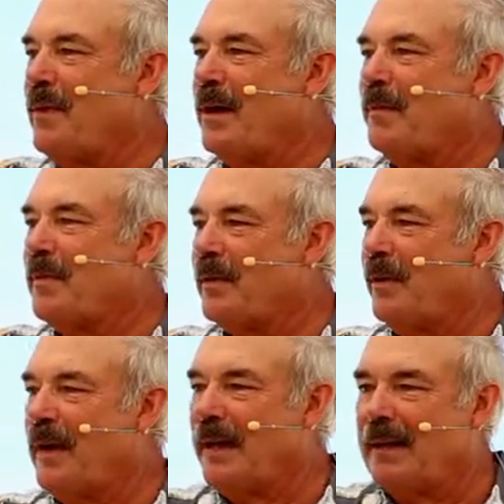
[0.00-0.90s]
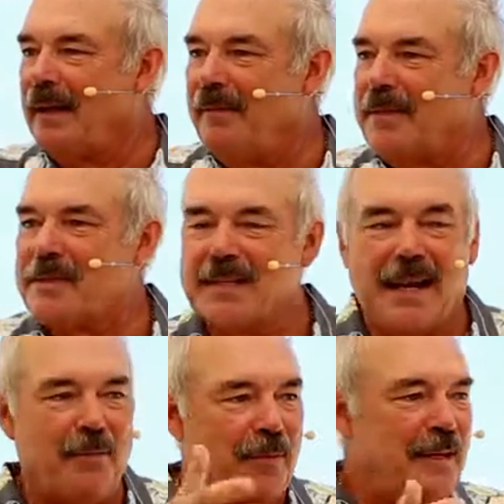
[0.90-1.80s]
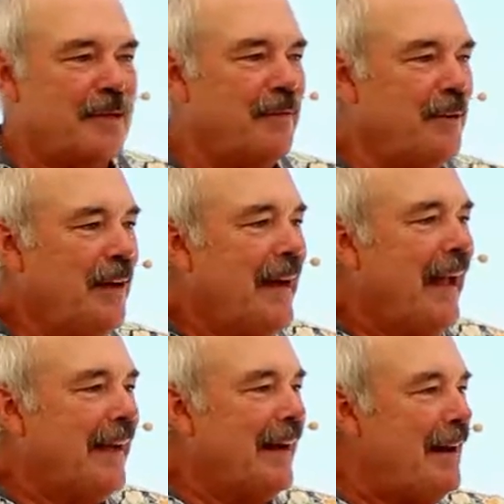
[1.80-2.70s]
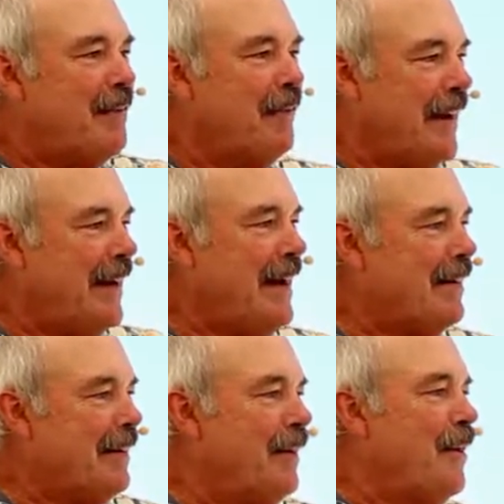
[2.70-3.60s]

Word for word: walk with the Lord, I'd love to sit down with each of you and kind of find out